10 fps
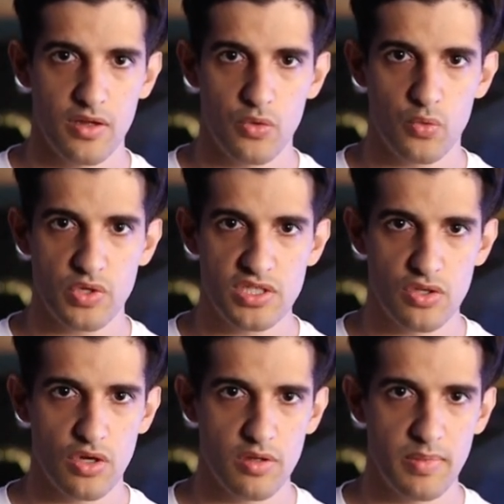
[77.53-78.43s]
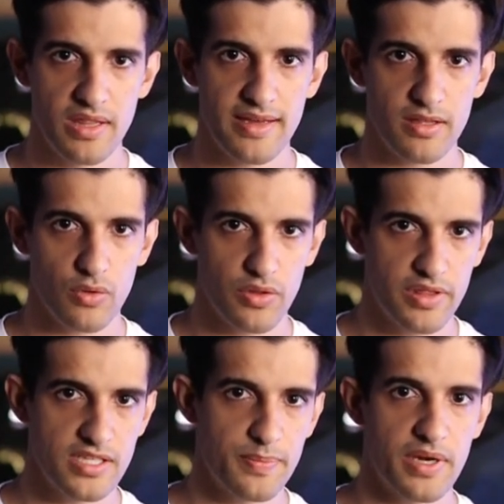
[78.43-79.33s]
which told me that on
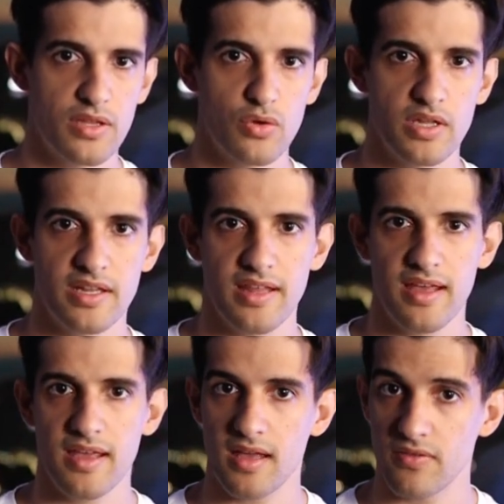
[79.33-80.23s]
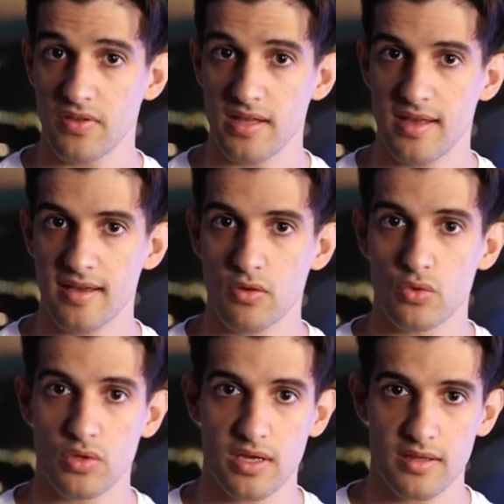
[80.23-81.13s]
this particular day, Nvidia
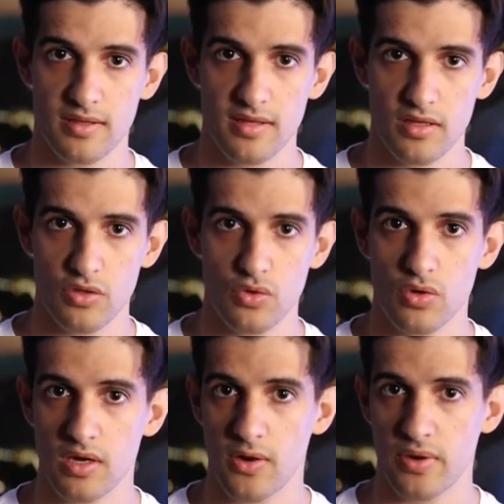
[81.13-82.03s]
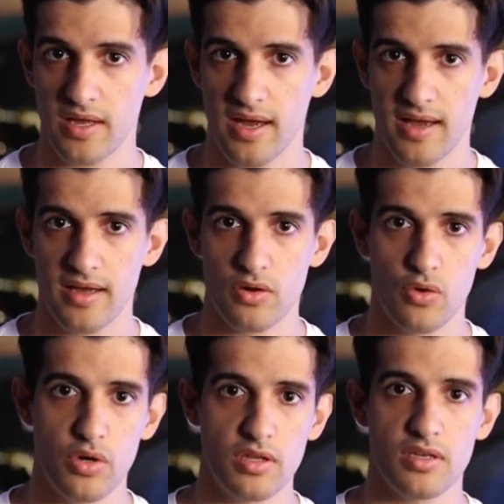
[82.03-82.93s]
could continue going higher,
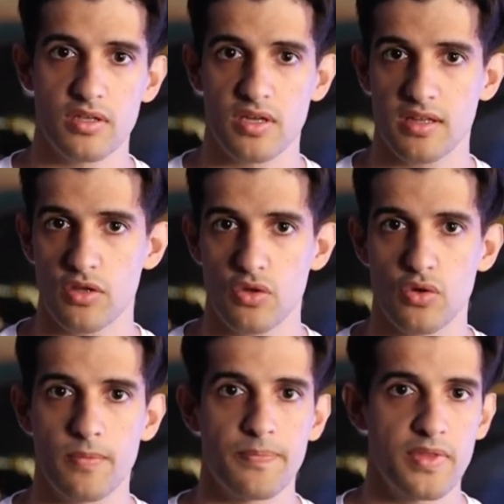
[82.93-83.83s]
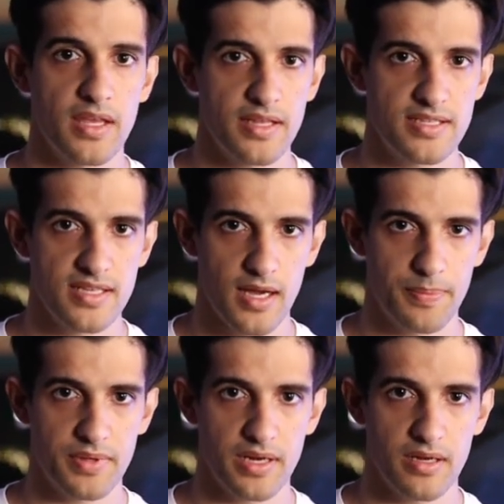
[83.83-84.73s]
or it could continue its
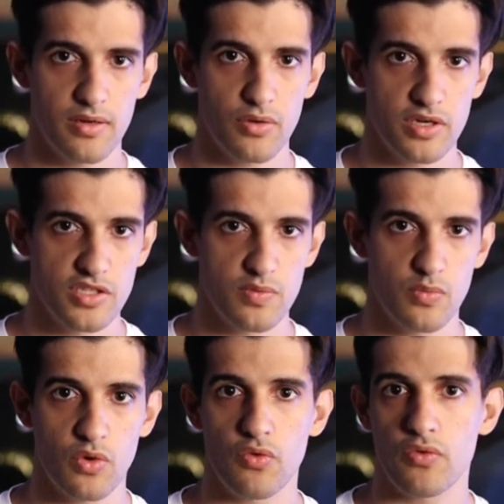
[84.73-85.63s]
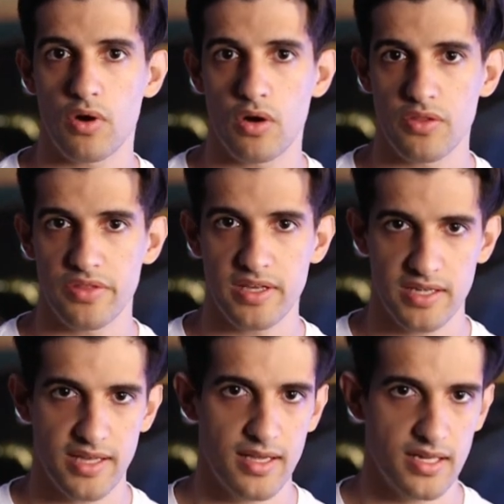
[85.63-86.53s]
uptrend or its move on the
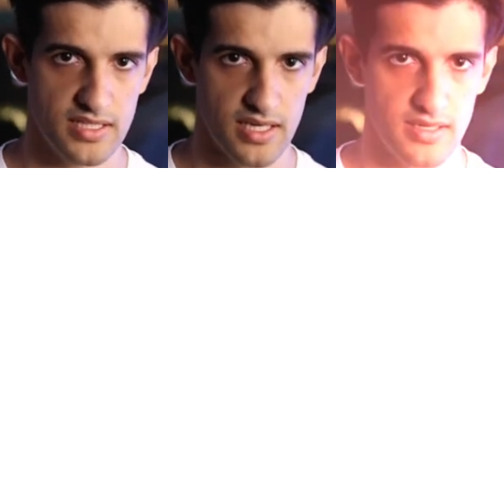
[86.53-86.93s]
daily chart.